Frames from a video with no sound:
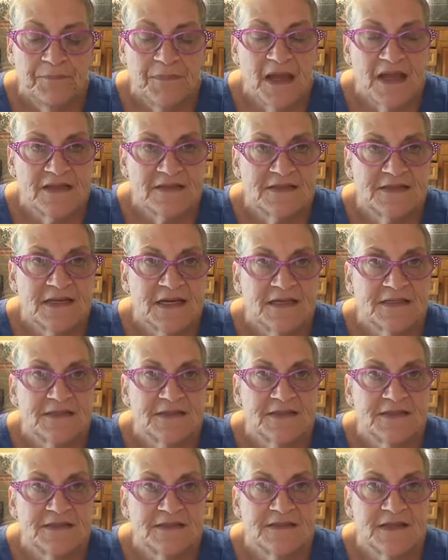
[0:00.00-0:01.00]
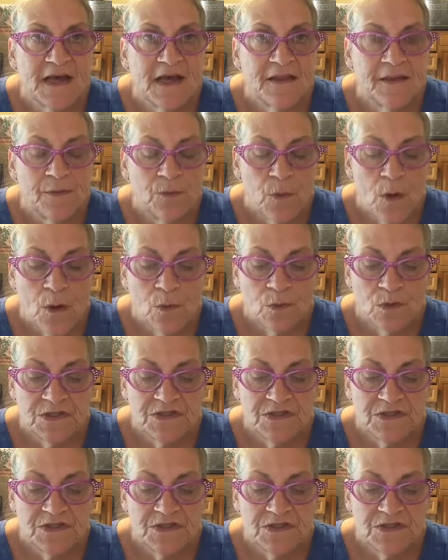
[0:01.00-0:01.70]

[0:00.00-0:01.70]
and says that Sally won't